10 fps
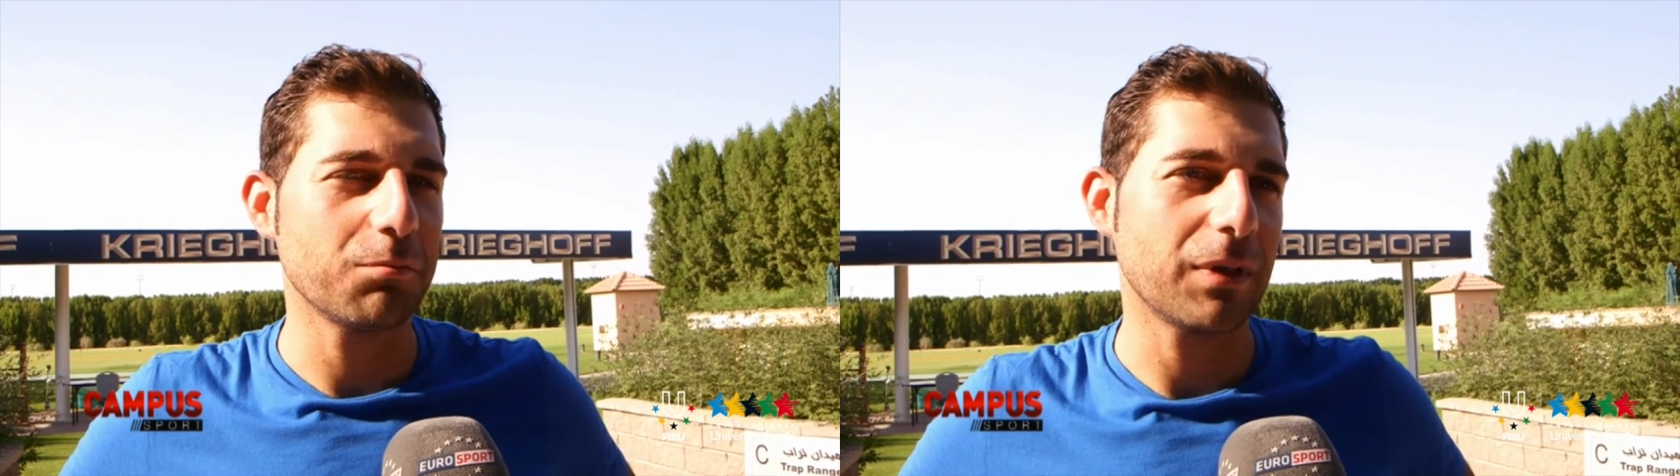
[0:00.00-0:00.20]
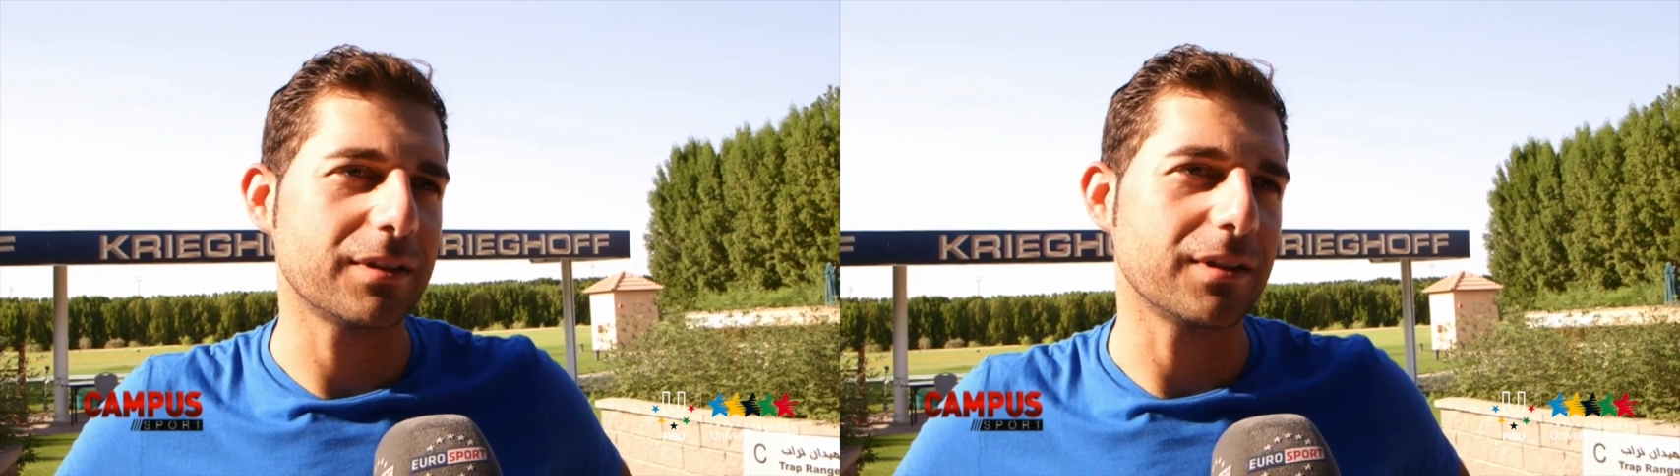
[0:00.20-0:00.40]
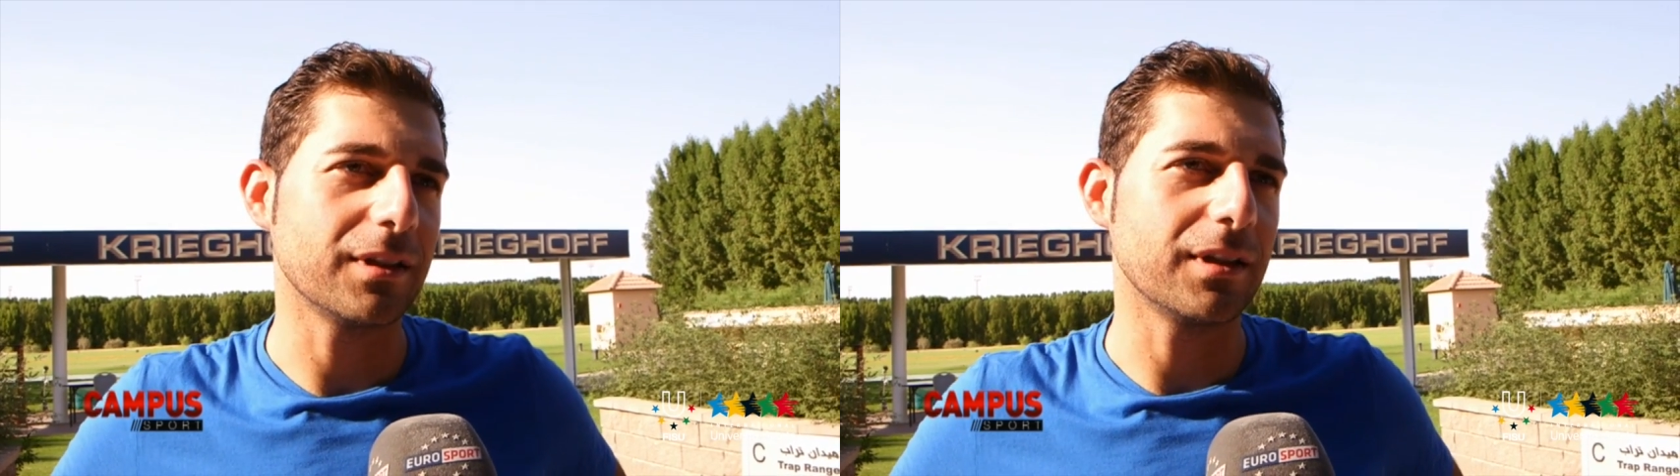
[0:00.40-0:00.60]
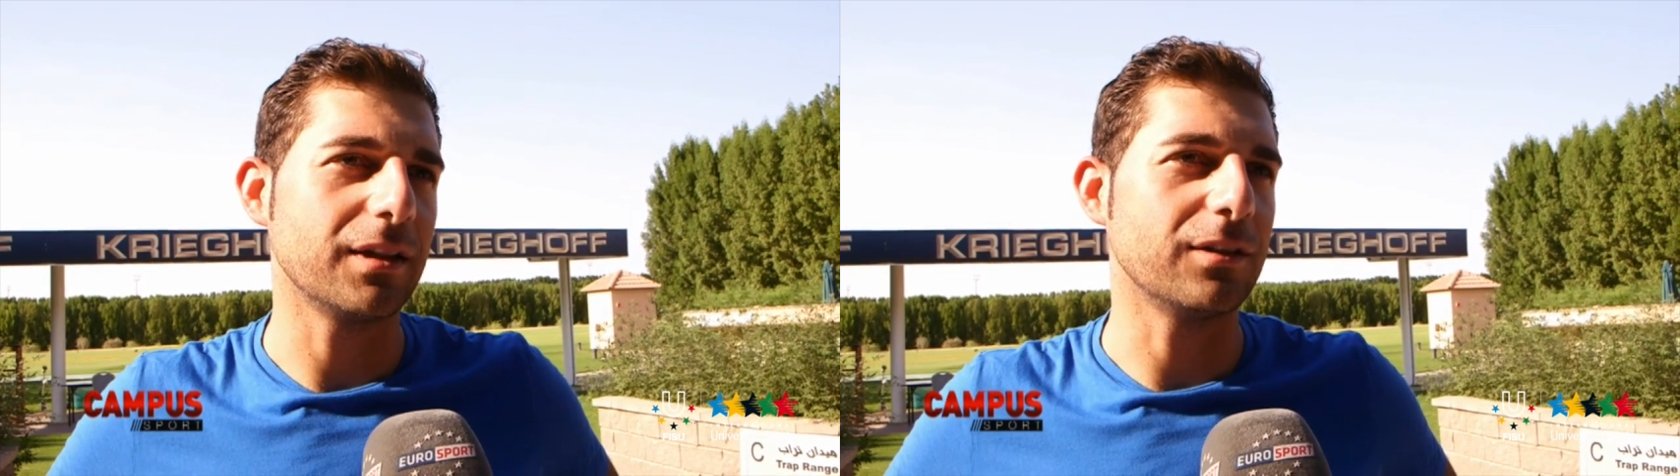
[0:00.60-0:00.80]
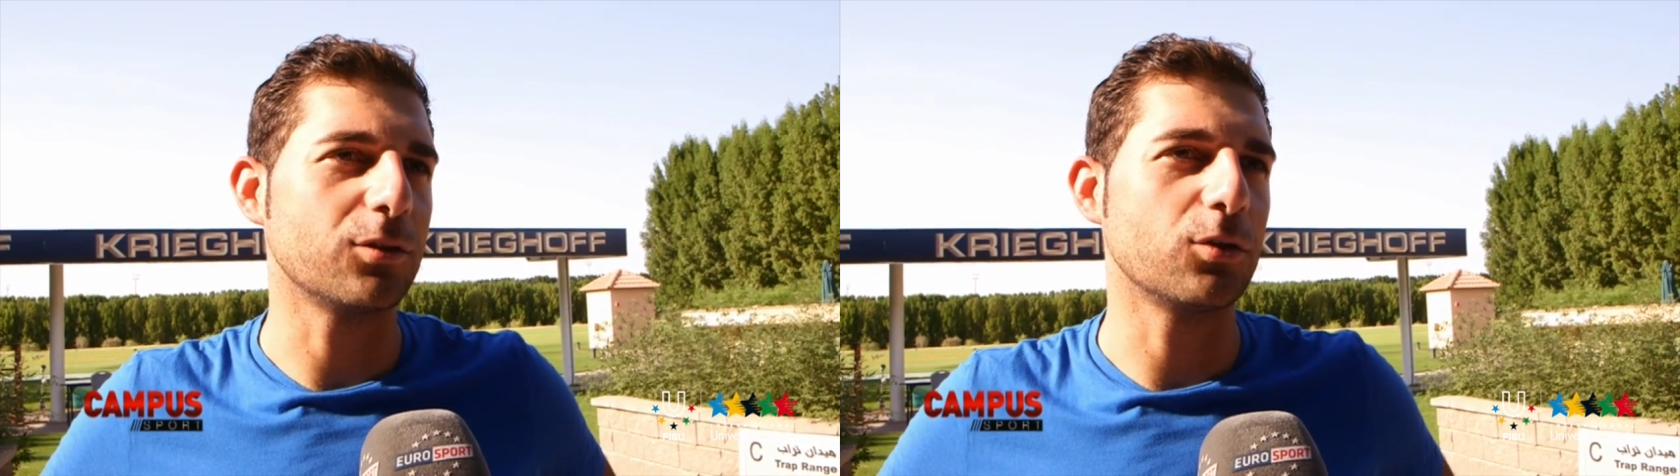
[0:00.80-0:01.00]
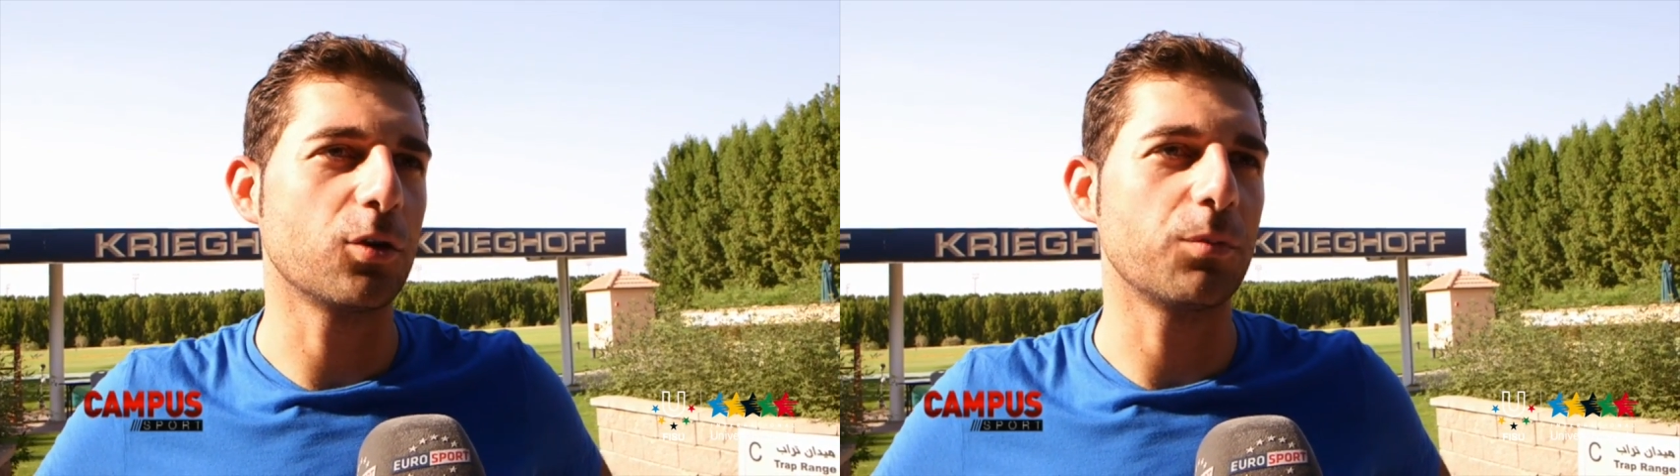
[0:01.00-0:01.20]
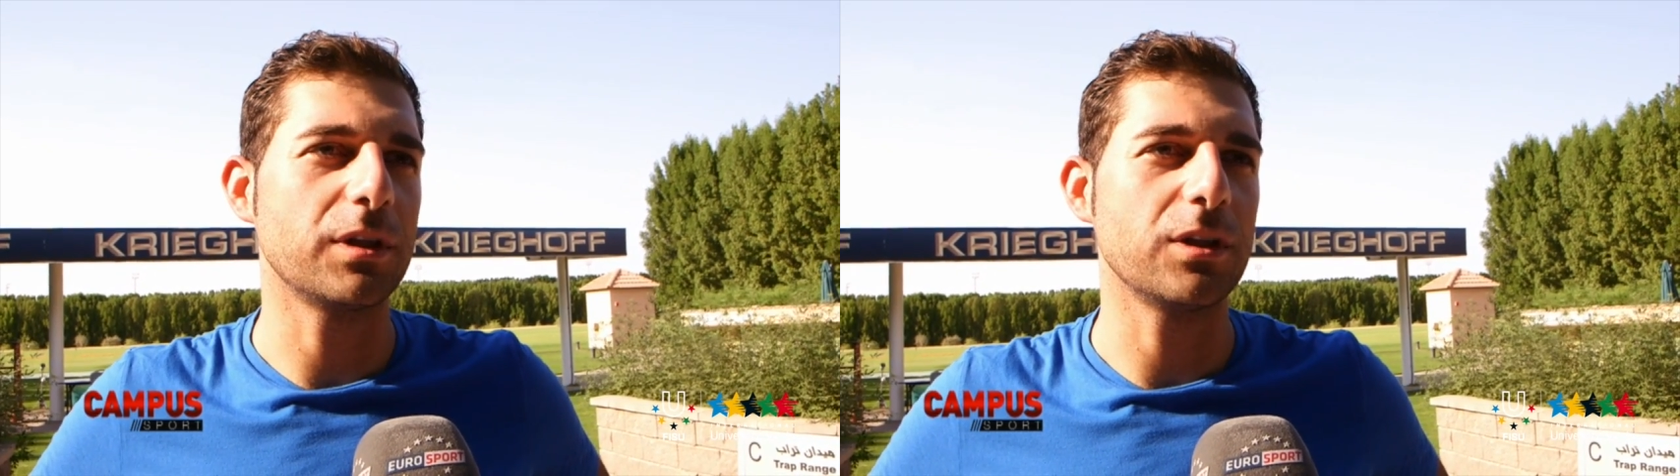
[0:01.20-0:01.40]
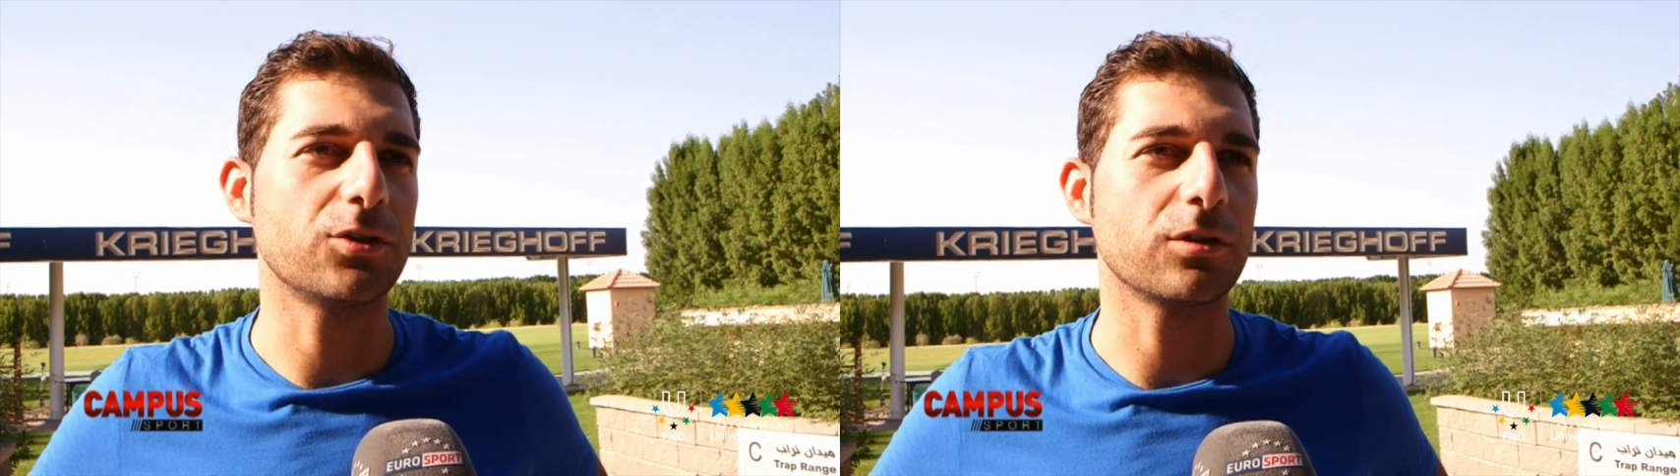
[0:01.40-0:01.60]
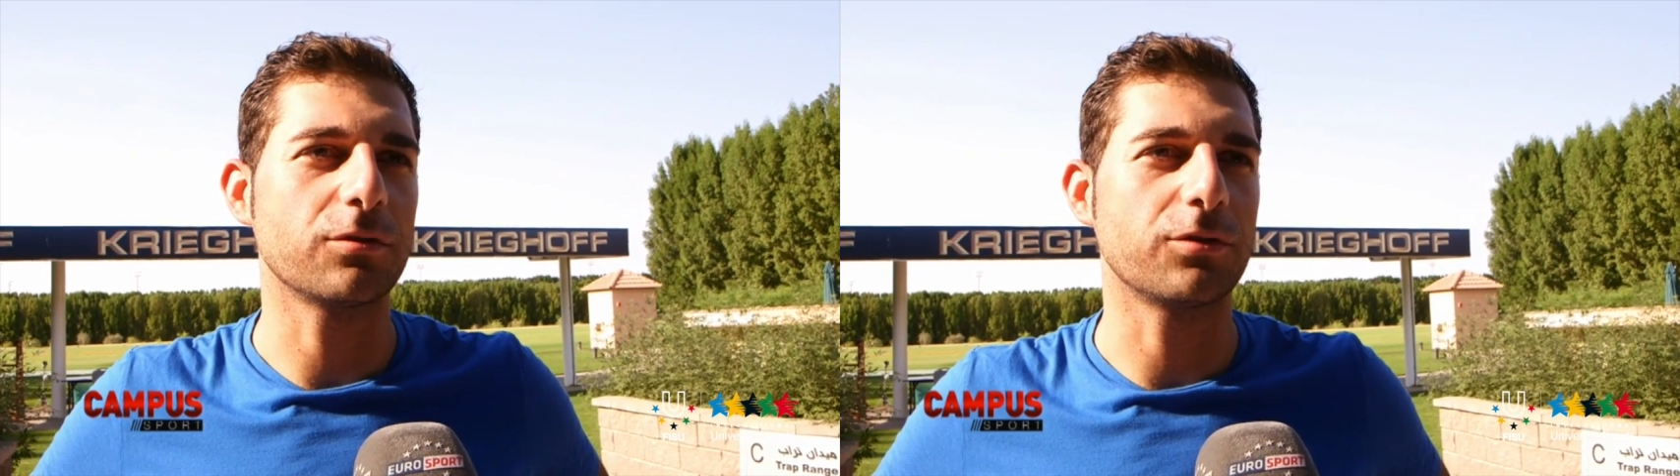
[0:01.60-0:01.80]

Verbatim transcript: But uh, it's good competition